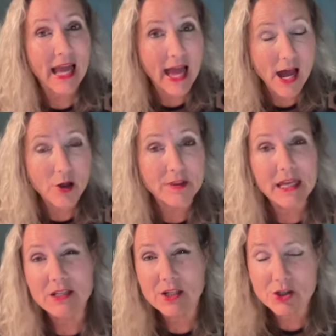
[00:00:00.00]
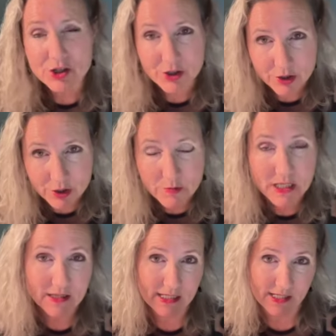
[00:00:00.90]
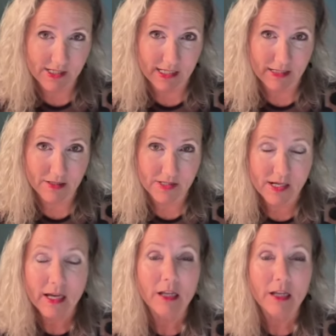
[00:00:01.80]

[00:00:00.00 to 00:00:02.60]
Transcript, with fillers: how they determine these things,